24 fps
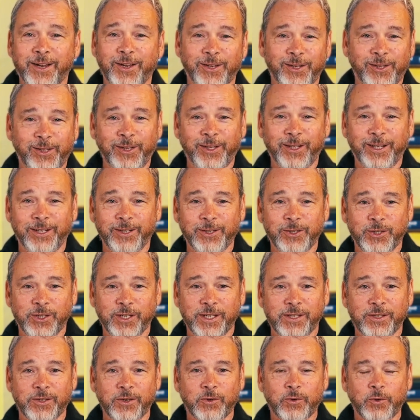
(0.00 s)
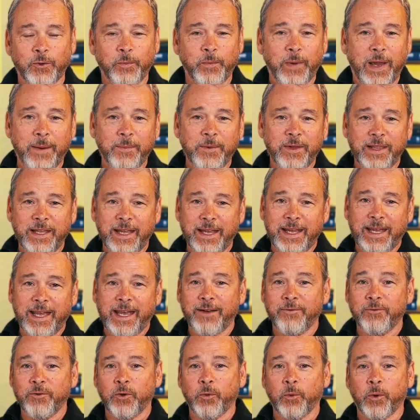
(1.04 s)
a little Jesus, or maybe they
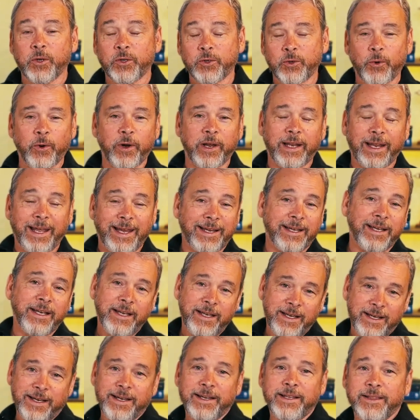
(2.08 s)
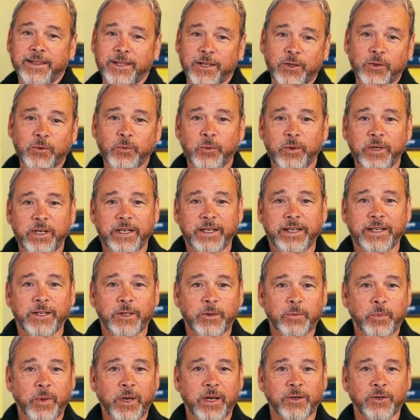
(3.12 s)
gave you a toy like this one in this
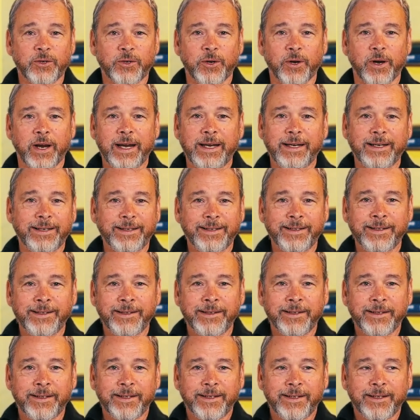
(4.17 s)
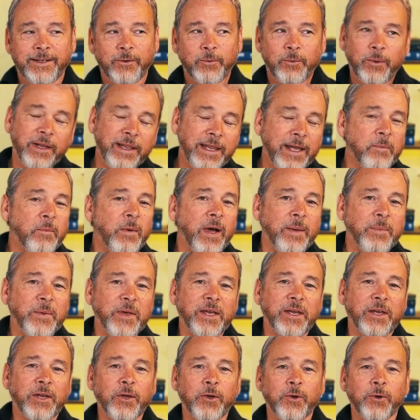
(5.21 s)
picture. And while that might be
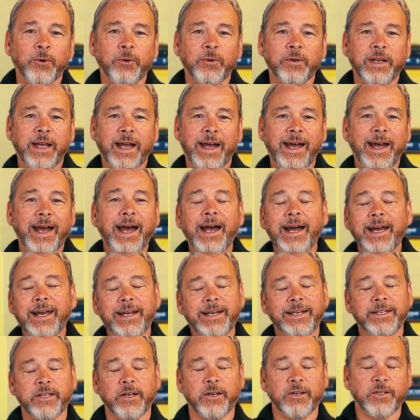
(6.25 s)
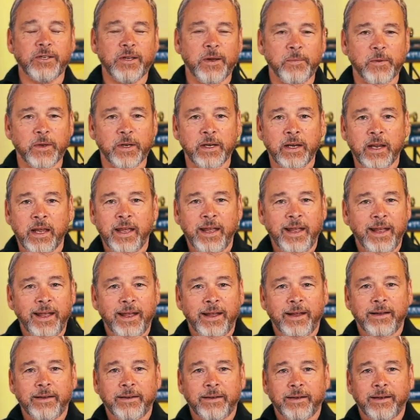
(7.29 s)
cute, I, I gotta tell you something.
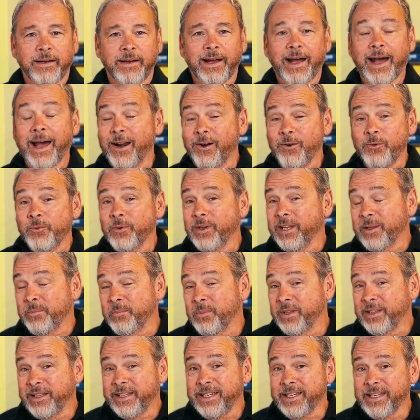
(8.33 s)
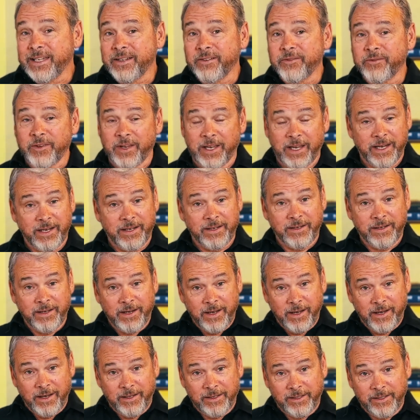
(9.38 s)
I don't really believe in
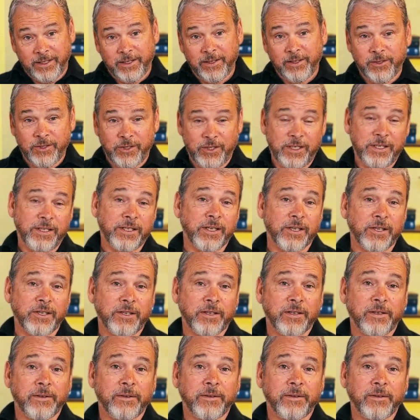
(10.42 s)
a little Jesus